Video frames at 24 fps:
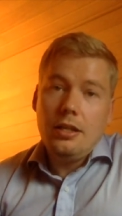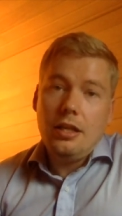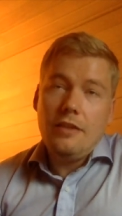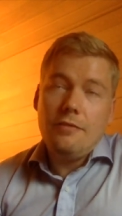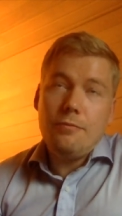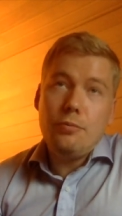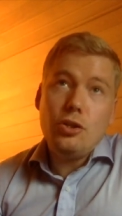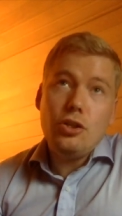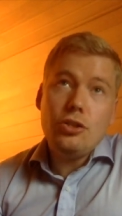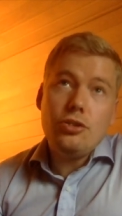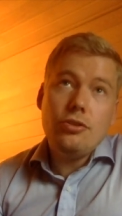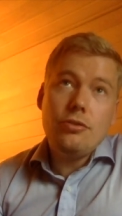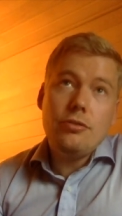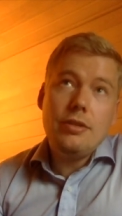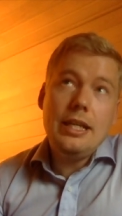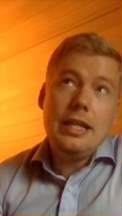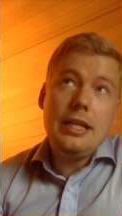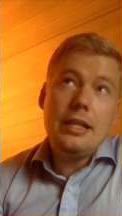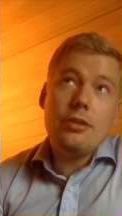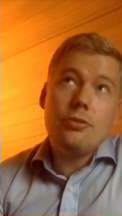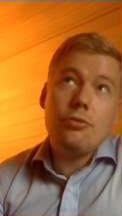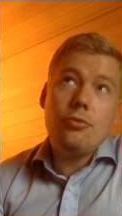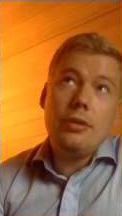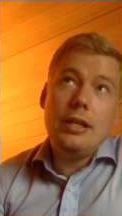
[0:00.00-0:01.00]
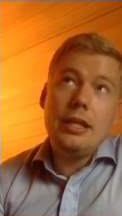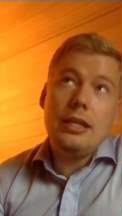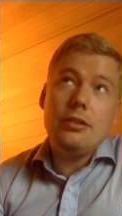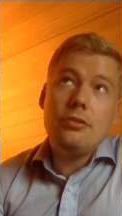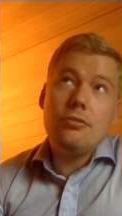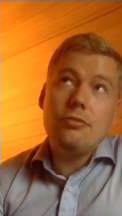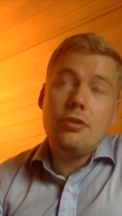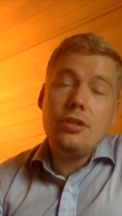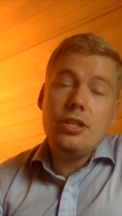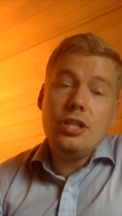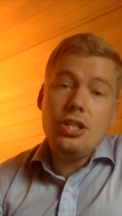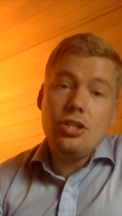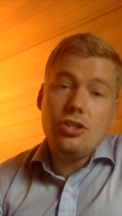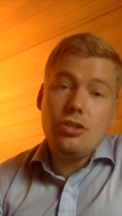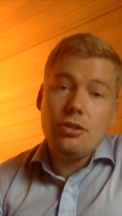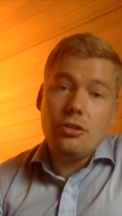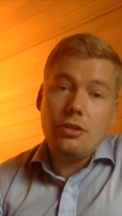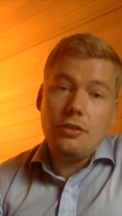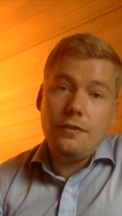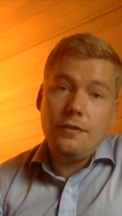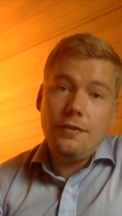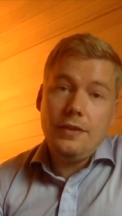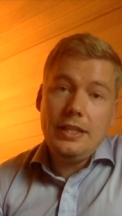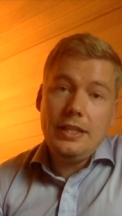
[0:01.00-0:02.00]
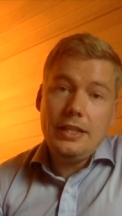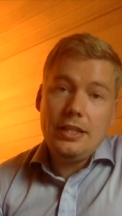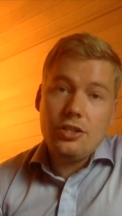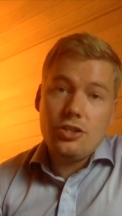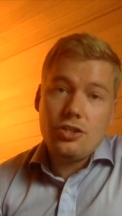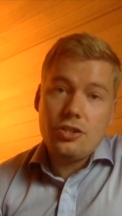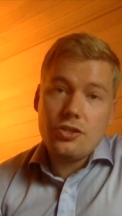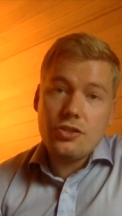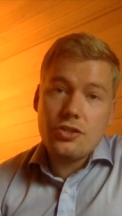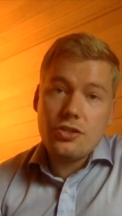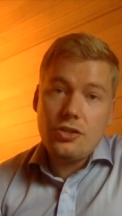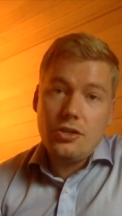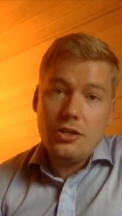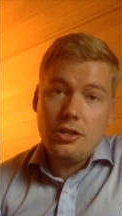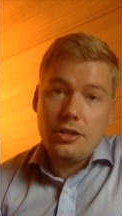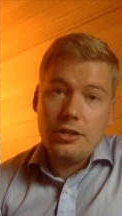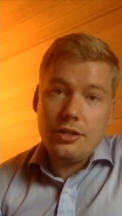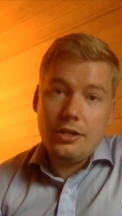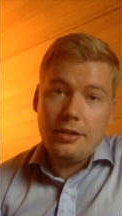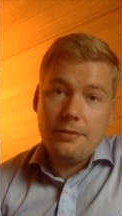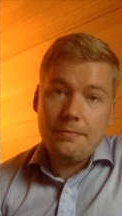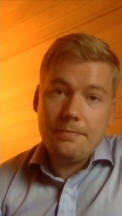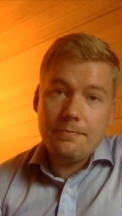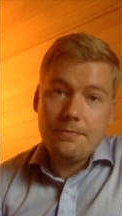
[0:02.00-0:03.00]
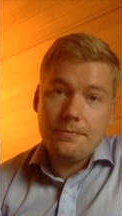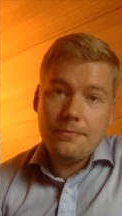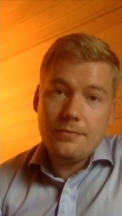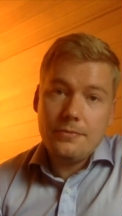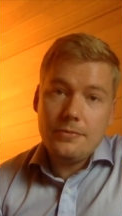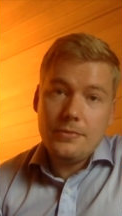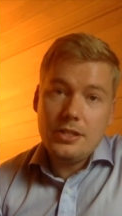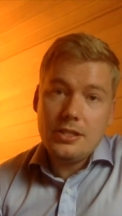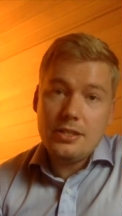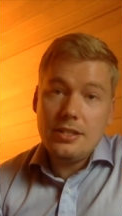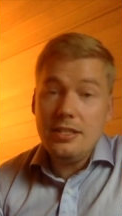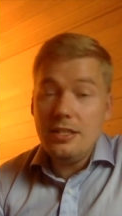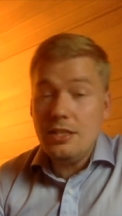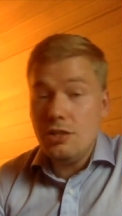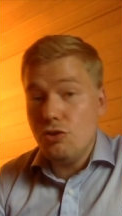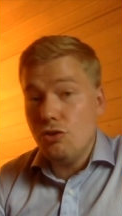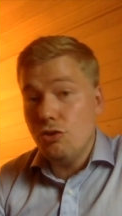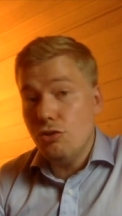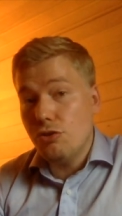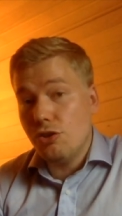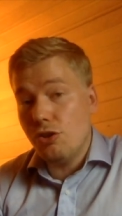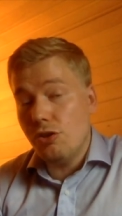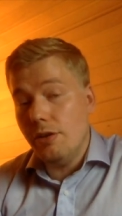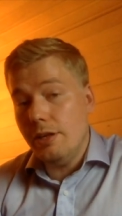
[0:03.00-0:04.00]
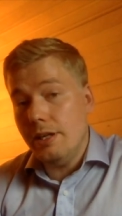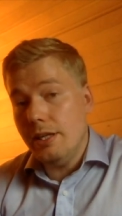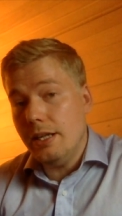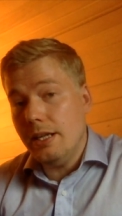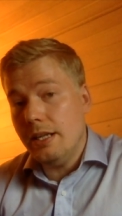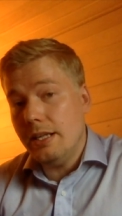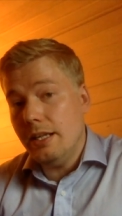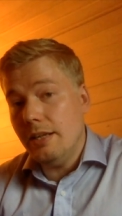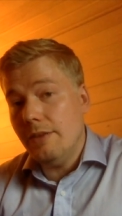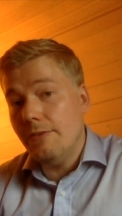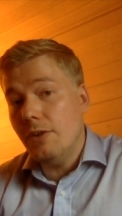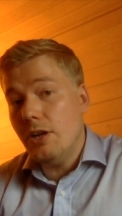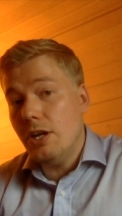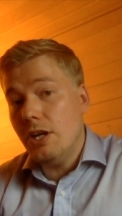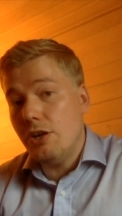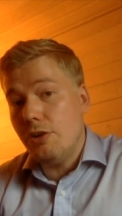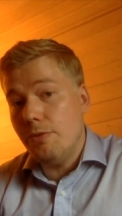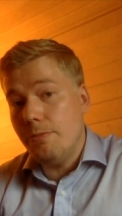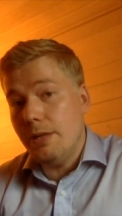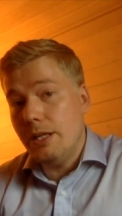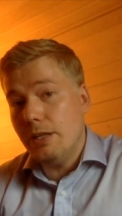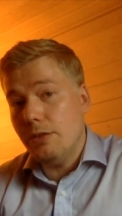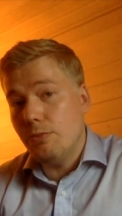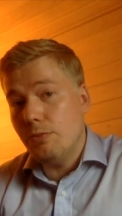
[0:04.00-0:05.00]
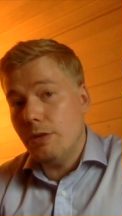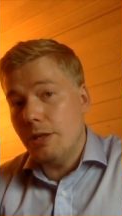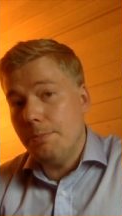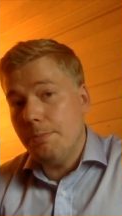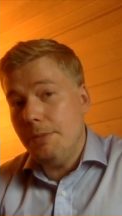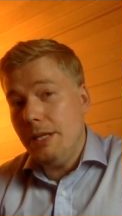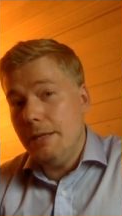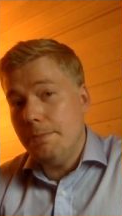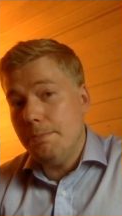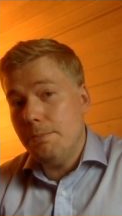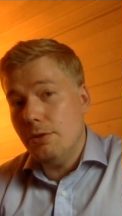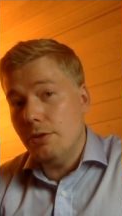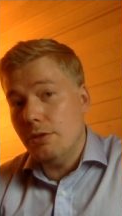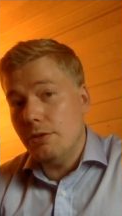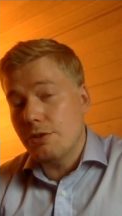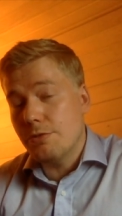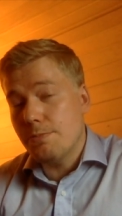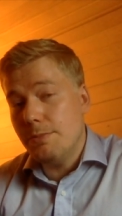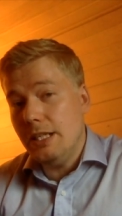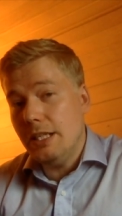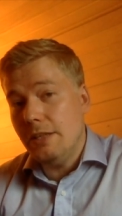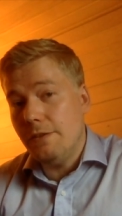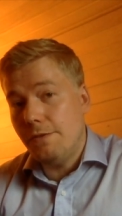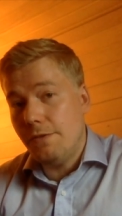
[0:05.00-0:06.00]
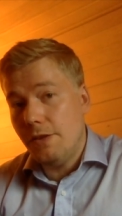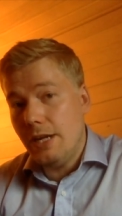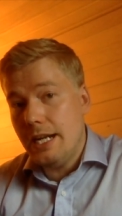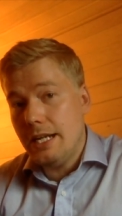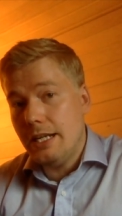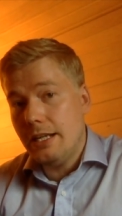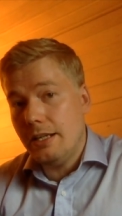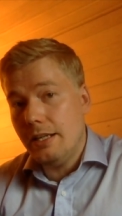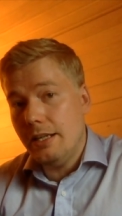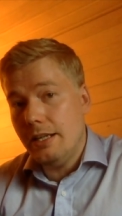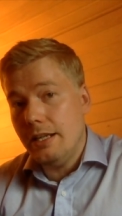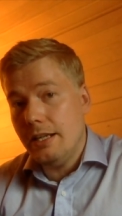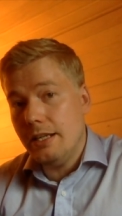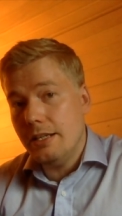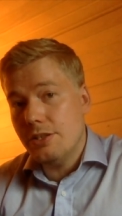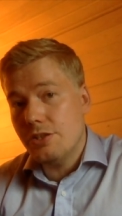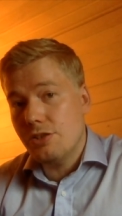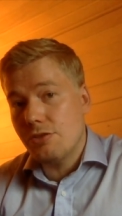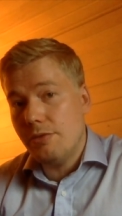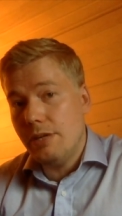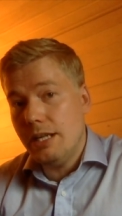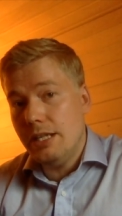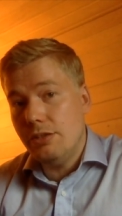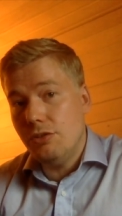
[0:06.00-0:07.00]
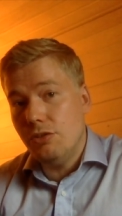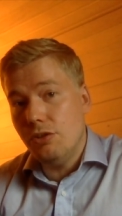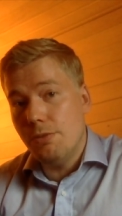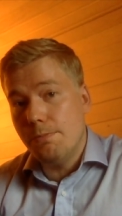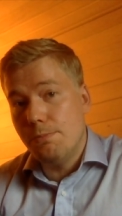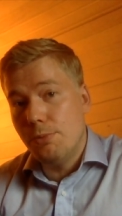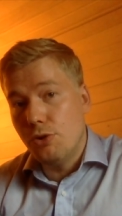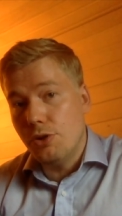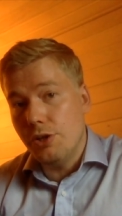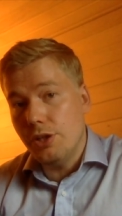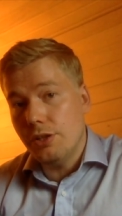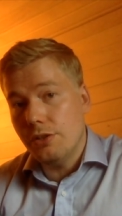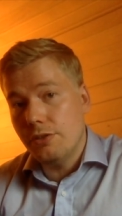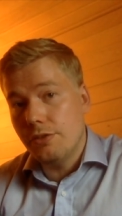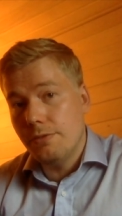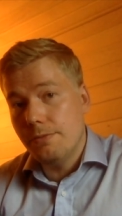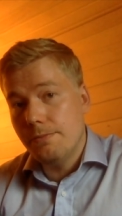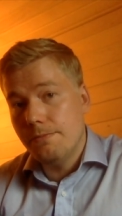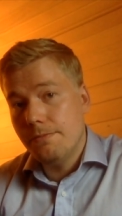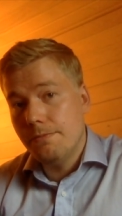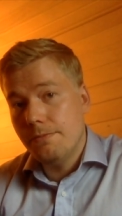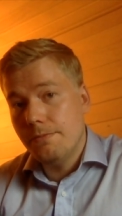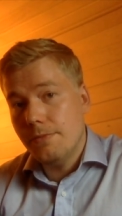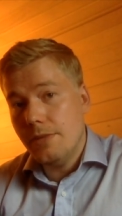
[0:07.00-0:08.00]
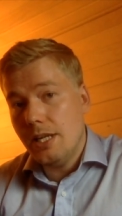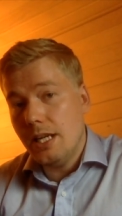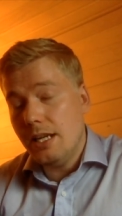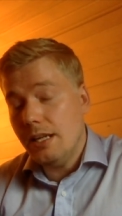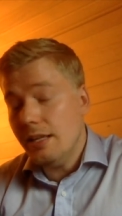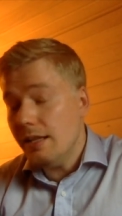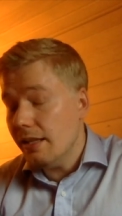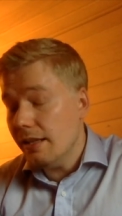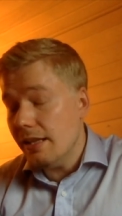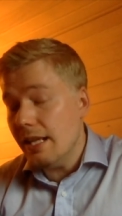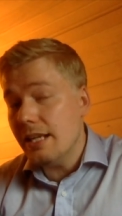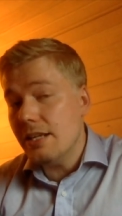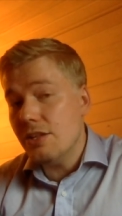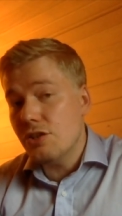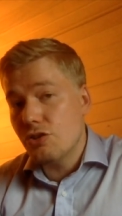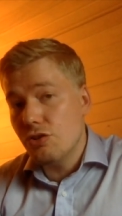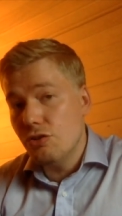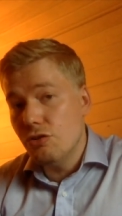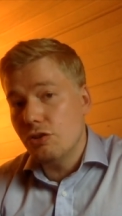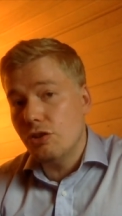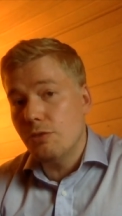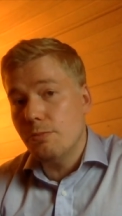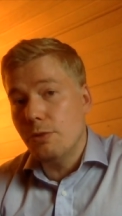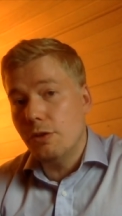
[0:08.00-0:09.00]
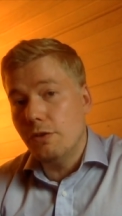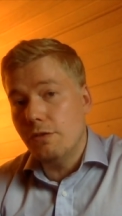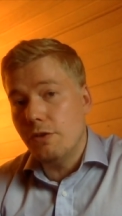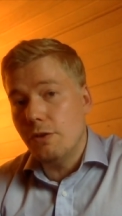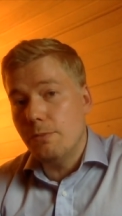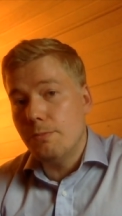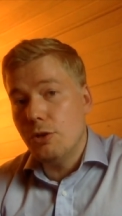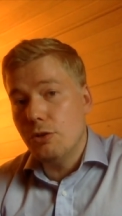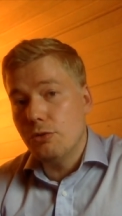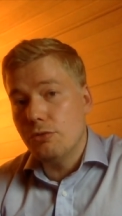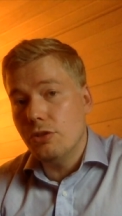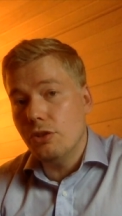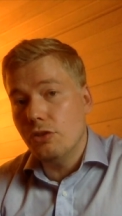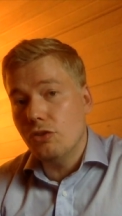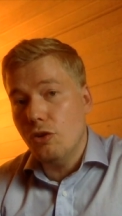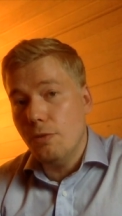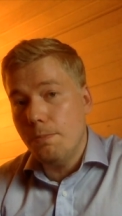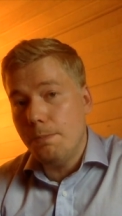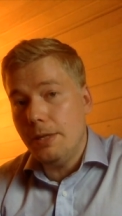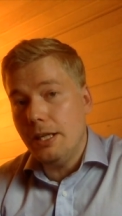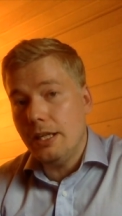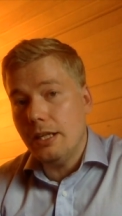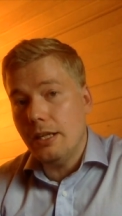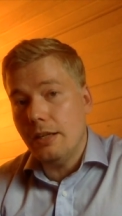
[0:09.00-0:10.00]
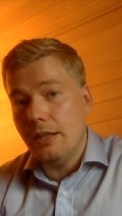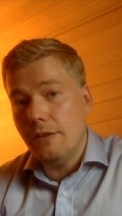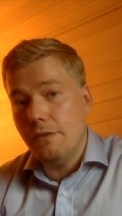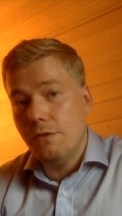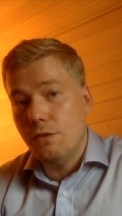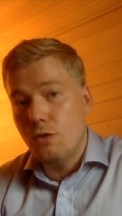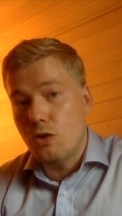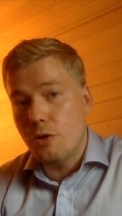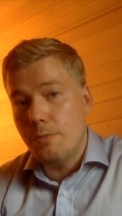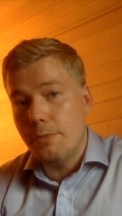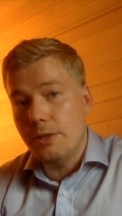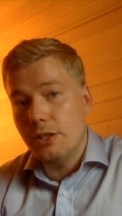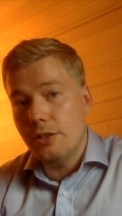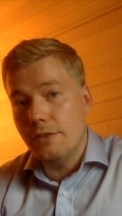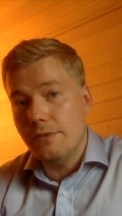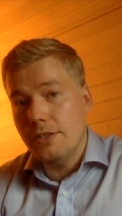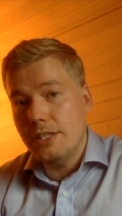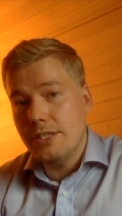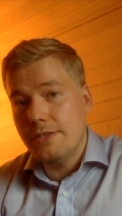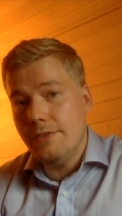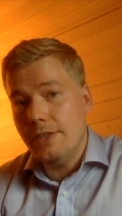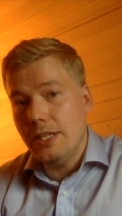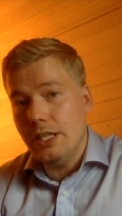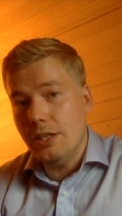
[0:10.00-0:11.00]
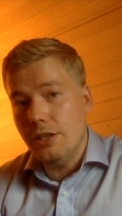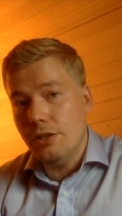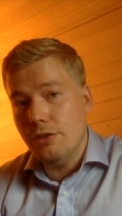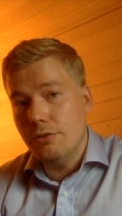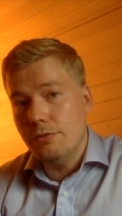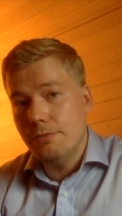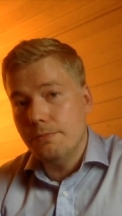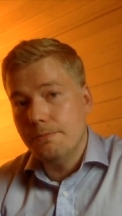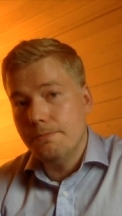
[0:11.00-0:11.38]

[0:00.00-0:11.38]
I've brought you here to a traditional Finnish sauna, since this is usually an environment where people speak frankly and straight to the point and I think that is suitable for both the topic and format of this video.